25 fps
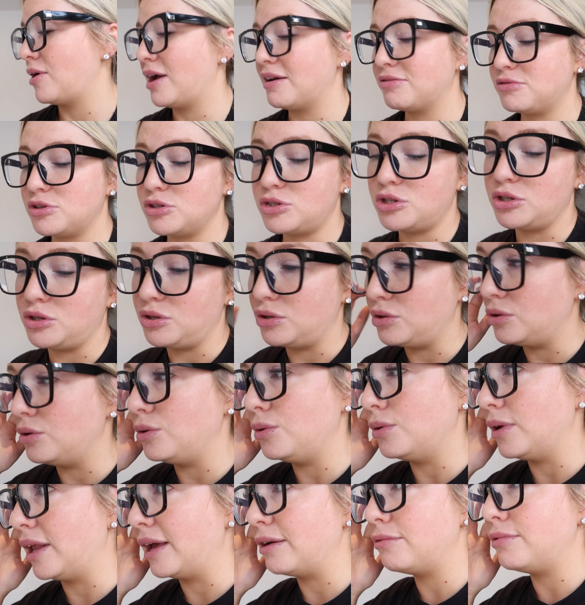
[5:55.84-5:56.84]
you have to
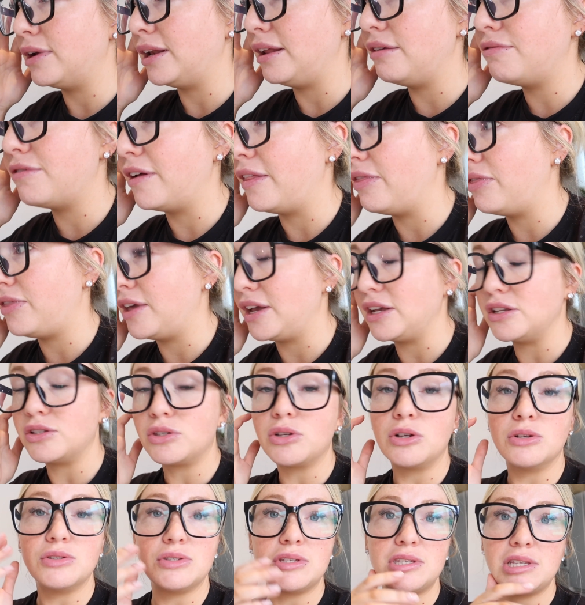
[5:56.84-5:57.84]
do like really fun things
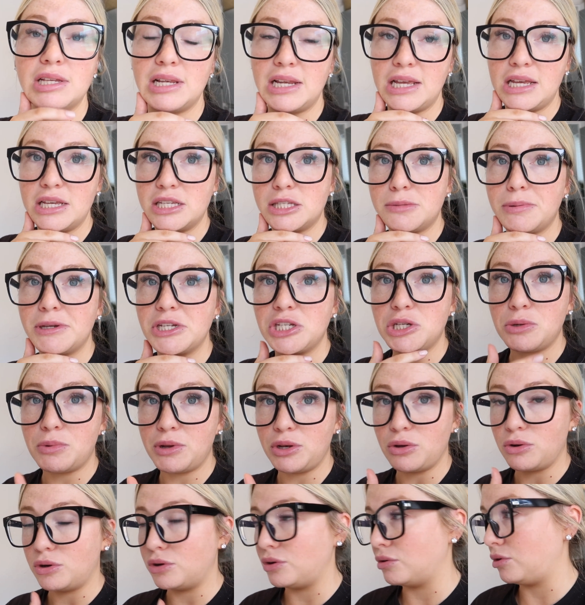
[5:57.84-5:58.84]
constantly especially
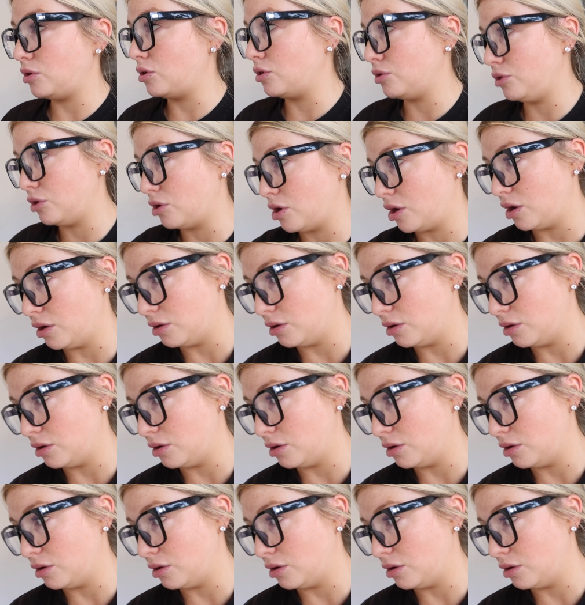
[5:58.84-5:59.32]
when you're on, on your